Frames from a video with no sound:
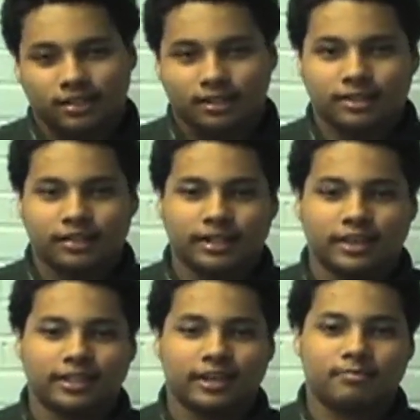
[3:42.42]
Didn't
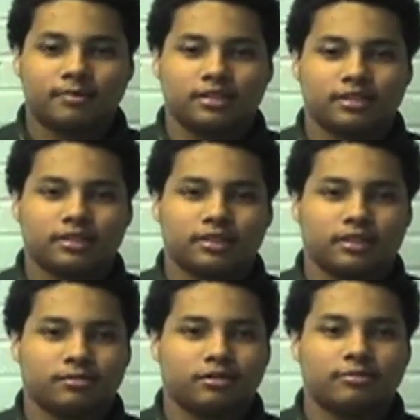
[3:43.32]
like it that much.
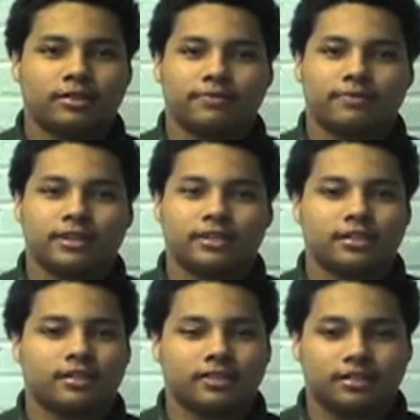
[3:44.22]
Um, too many fights.
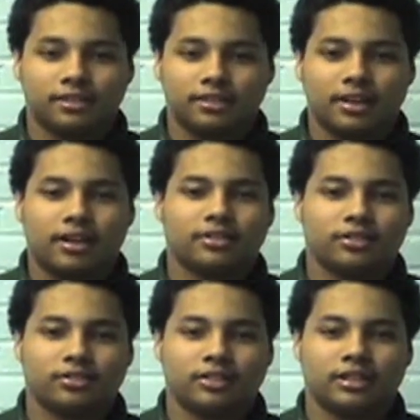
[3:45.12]
Couldn't
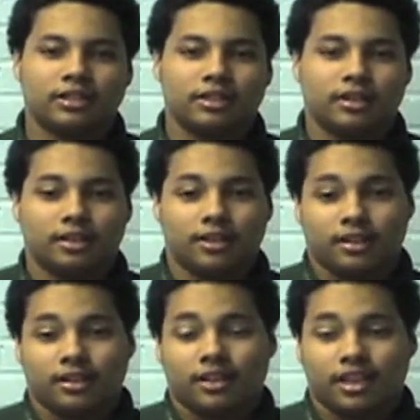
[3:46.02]
concentrate.
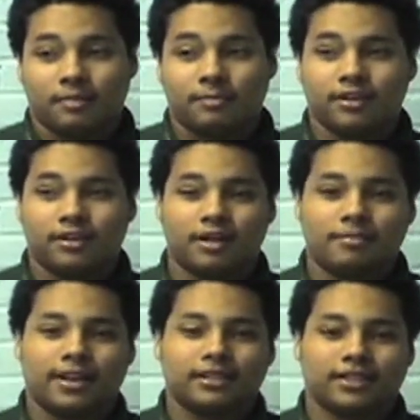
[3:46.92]
Came here and got
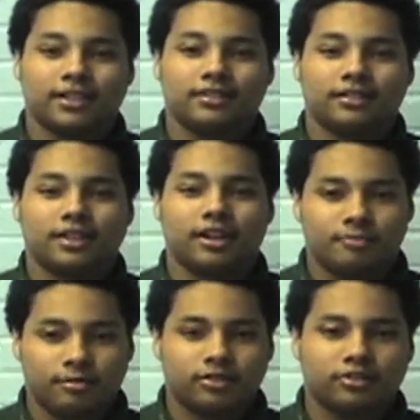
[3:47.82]
my act together, and now
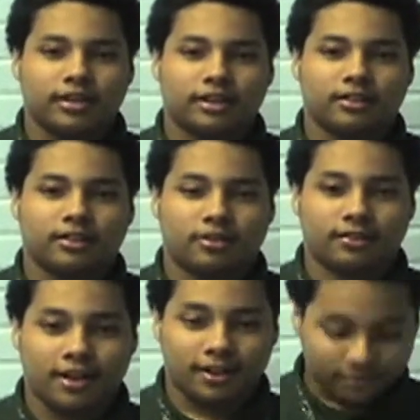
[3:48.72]
I'm on track. On
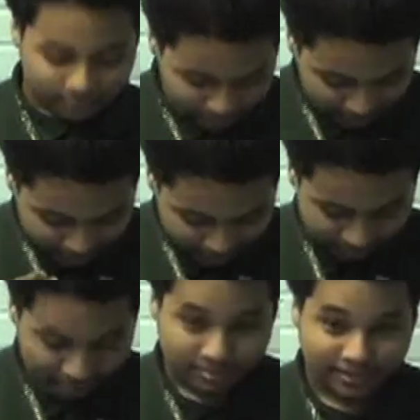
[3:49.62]
honor roll, as you can see
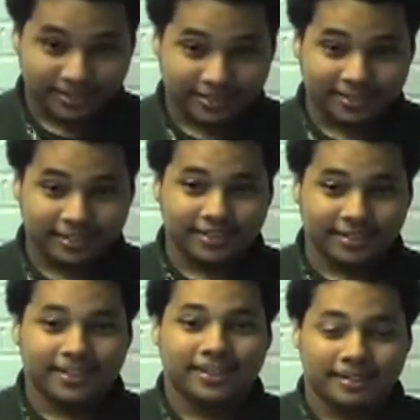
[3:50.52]
my pins
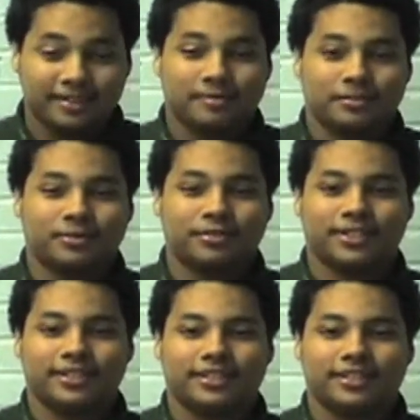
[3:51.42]
doing the
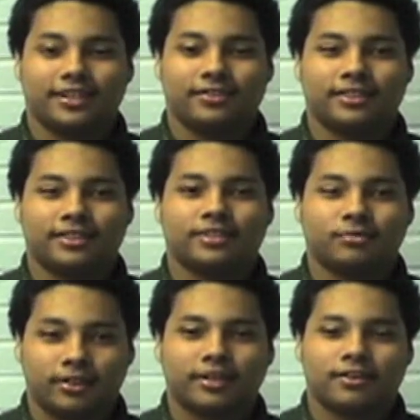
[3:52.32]
right thing now, and it's
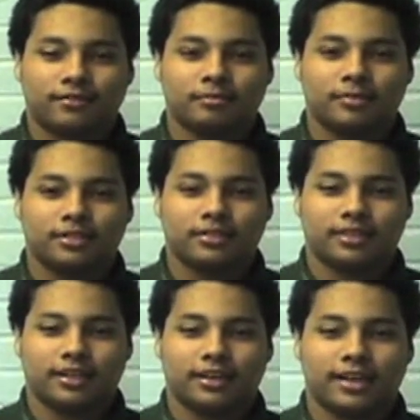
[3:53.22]
working out for me.
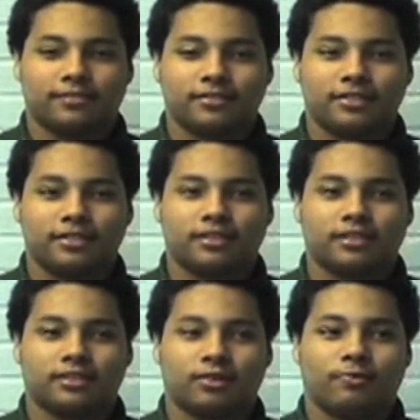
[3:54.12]
And after
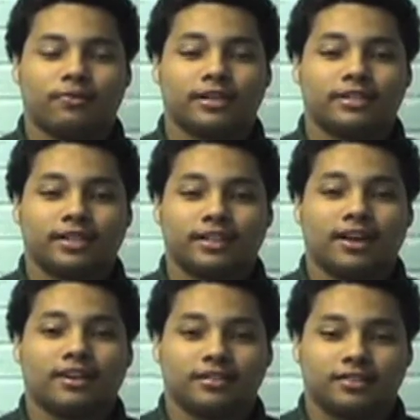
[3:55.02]
this, hopefully attend
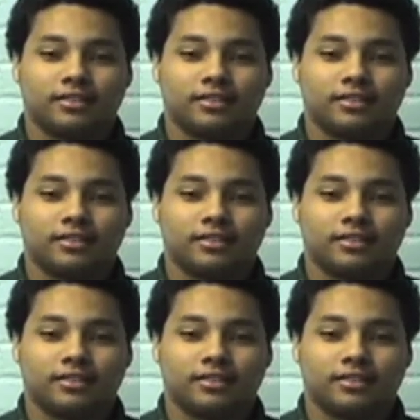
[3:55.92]
college.